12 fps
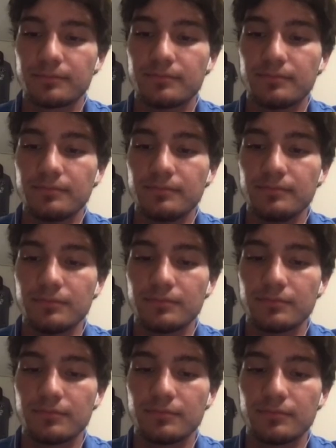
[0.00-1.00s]

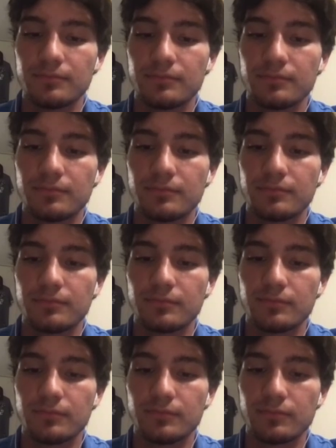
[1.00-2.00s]

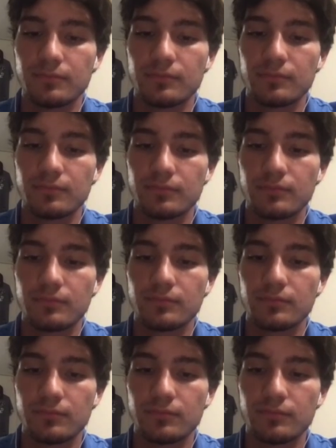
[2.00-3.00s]

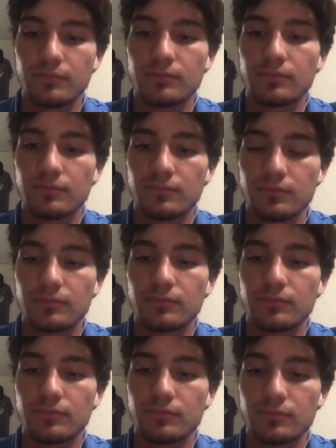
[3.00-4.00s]

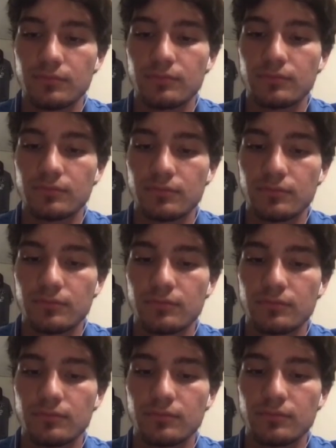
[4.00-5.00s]

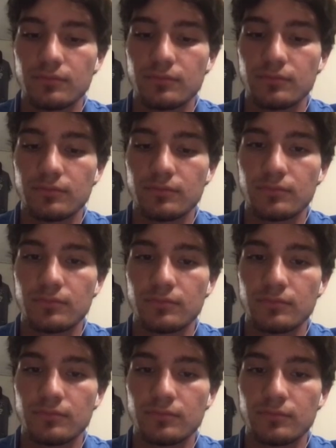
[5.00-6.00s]

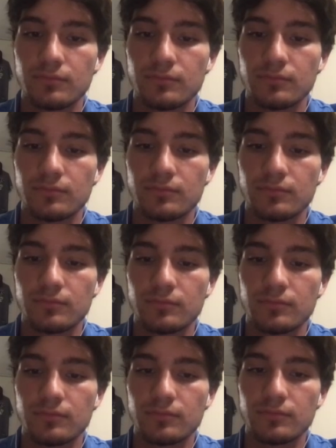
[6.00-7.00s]

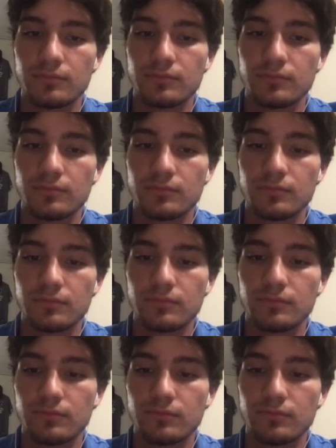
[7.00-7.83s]
The person shown says nothing.